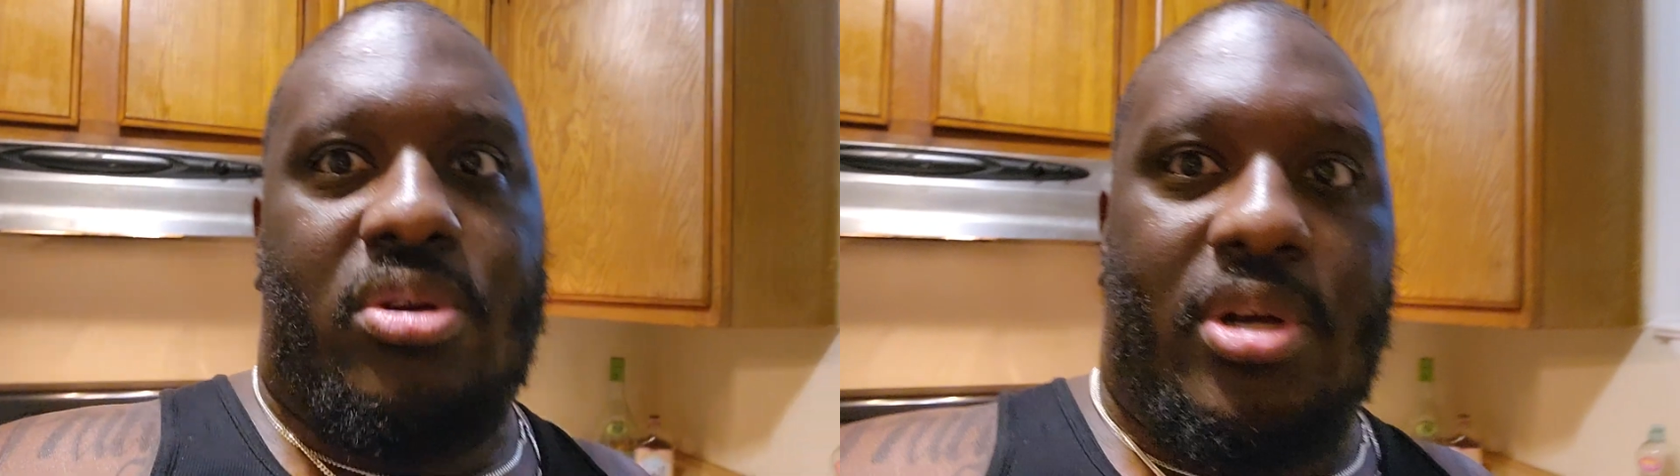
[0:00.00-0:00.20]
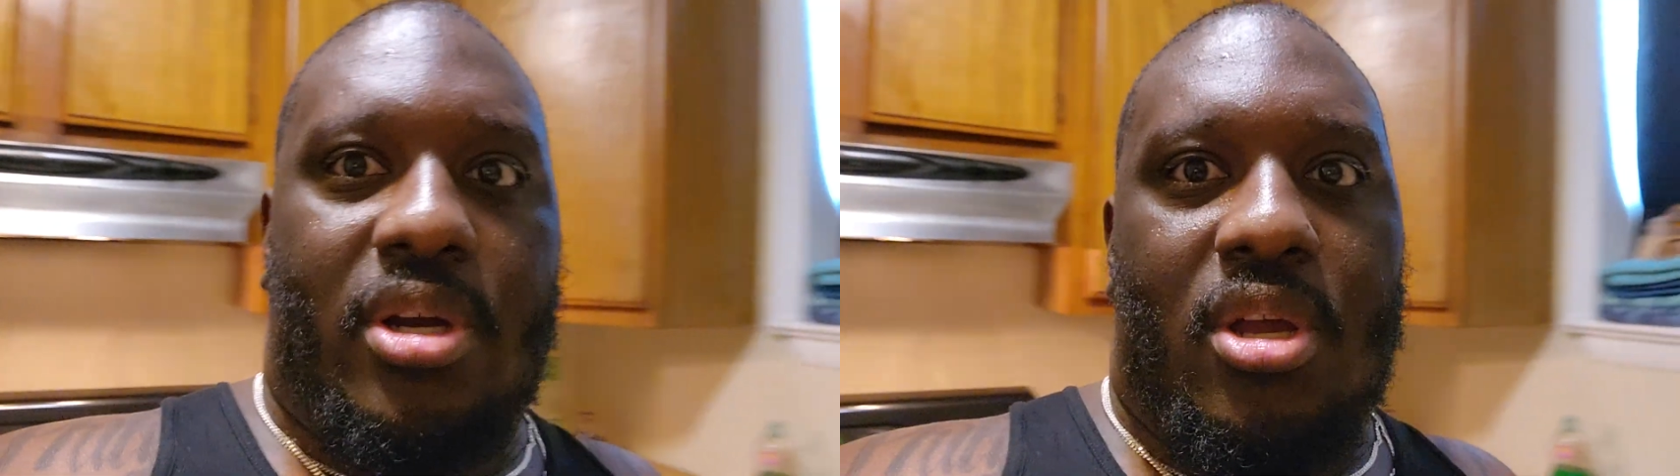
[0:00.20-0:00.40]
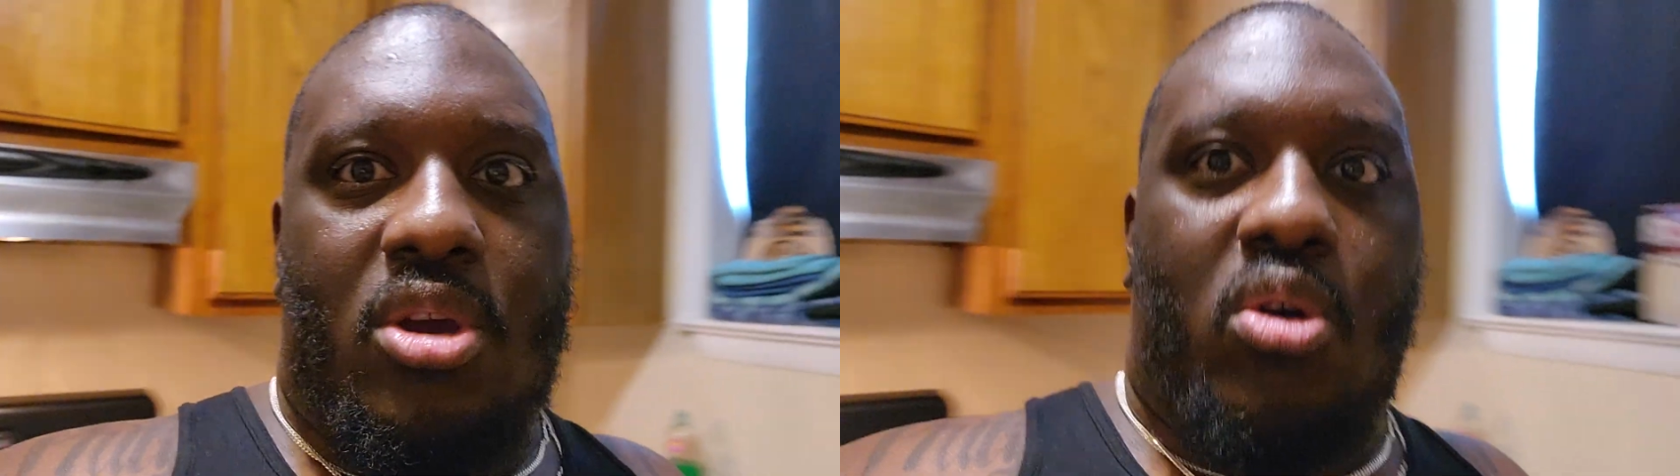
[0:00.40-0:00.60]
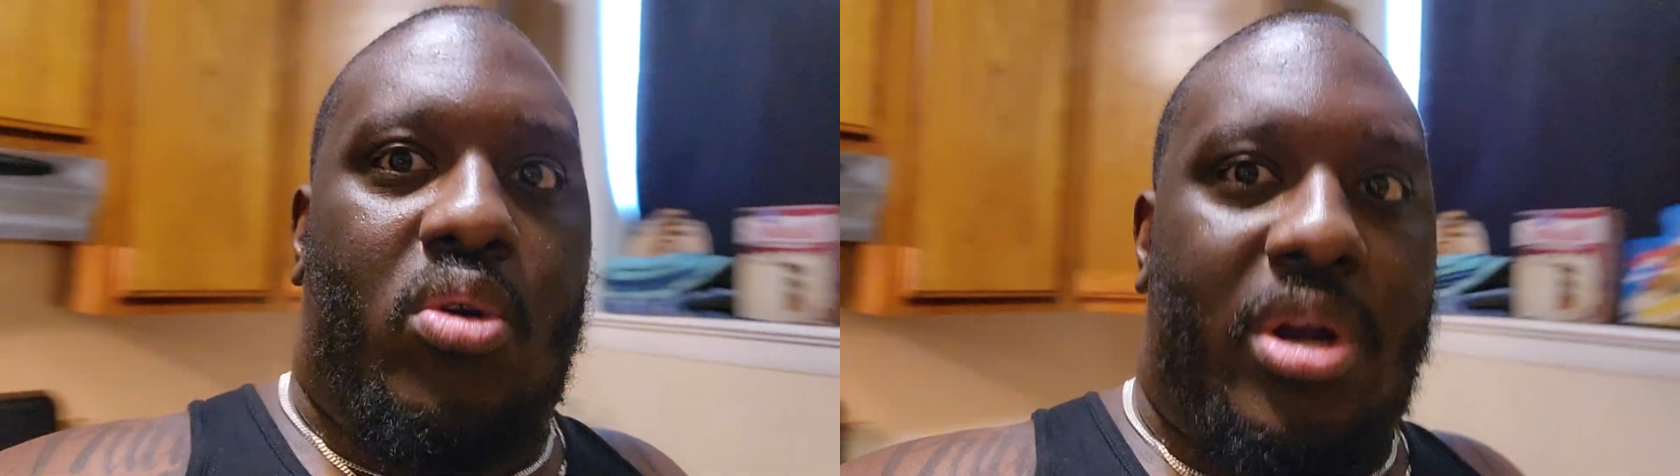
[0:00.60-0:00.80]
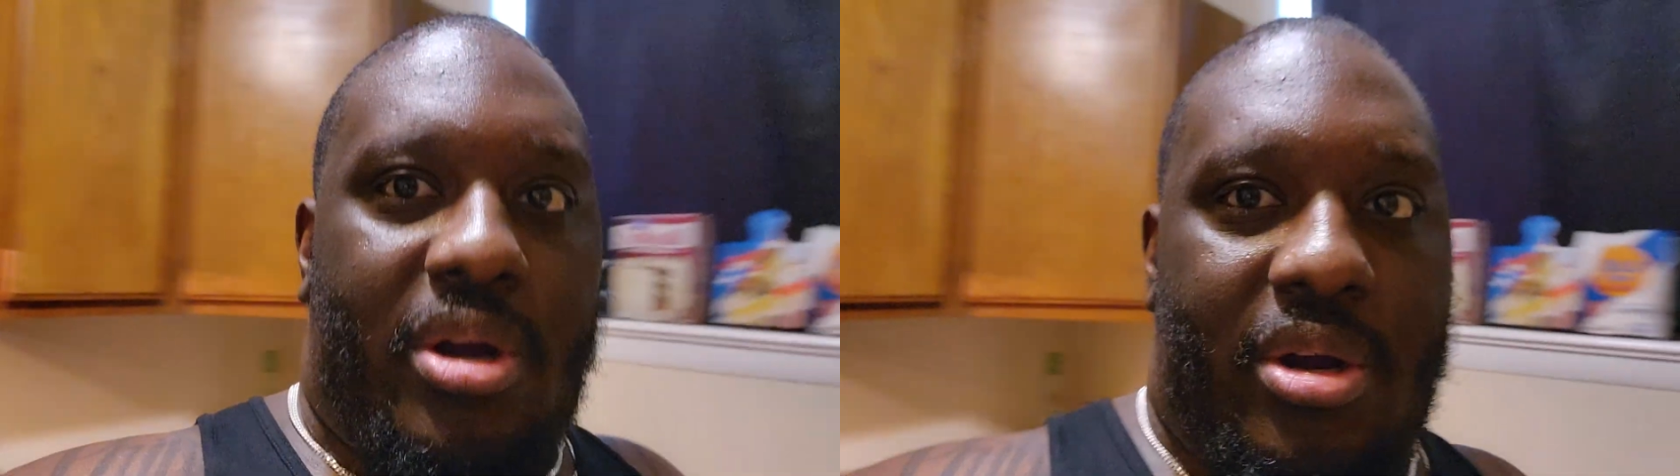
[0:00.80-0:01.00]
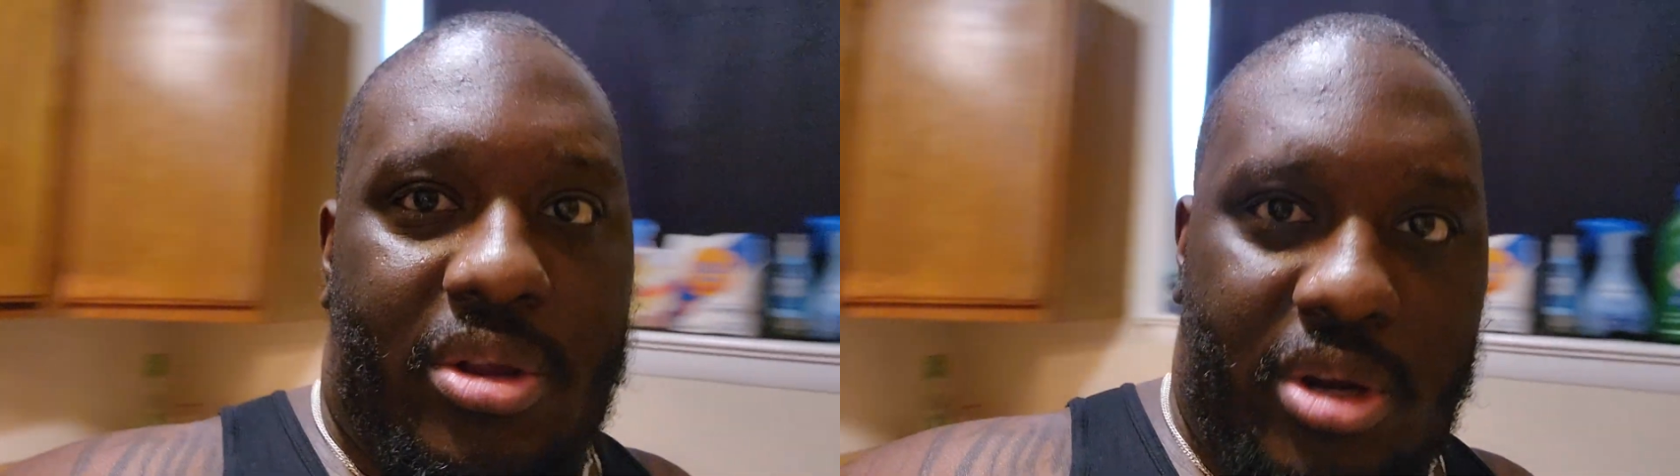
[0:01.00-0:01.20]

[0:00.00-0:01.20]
or order,